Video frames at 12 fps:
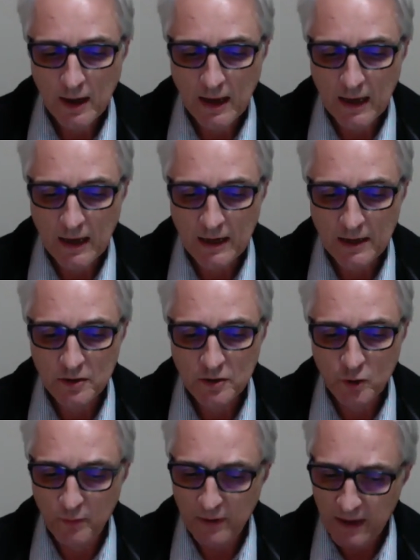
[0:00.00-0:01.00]
And
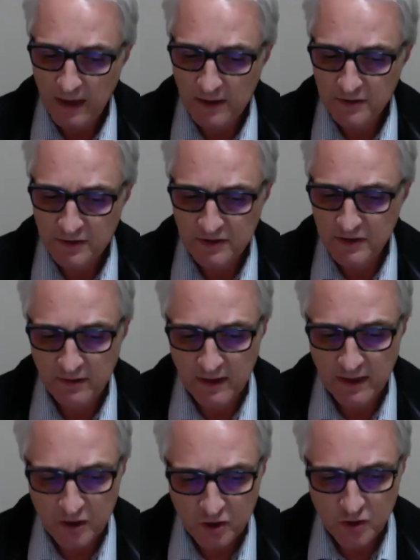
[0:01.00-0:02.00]
you're being asked, is there
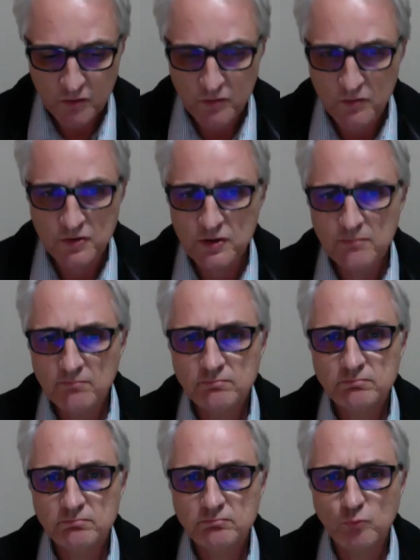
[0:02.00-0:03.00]
any issues
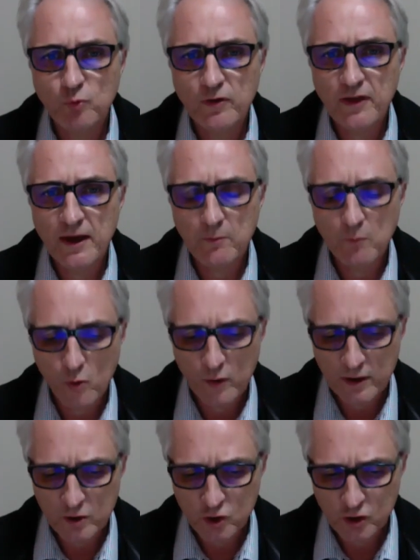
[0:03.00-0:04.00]
with that
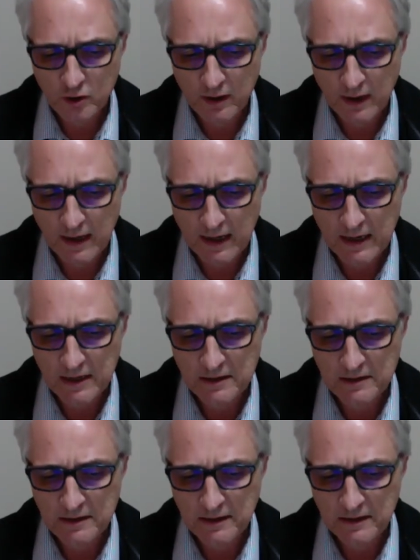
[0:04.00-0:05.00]
mortgage?
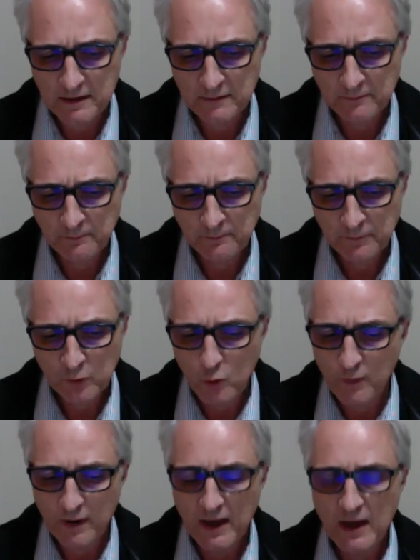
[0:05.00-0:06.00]
And you're
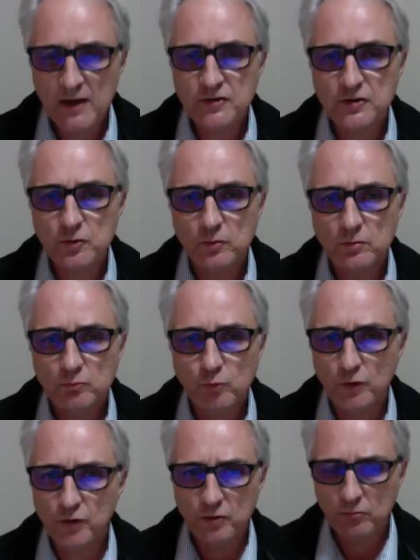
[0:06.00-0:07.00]
being asked, what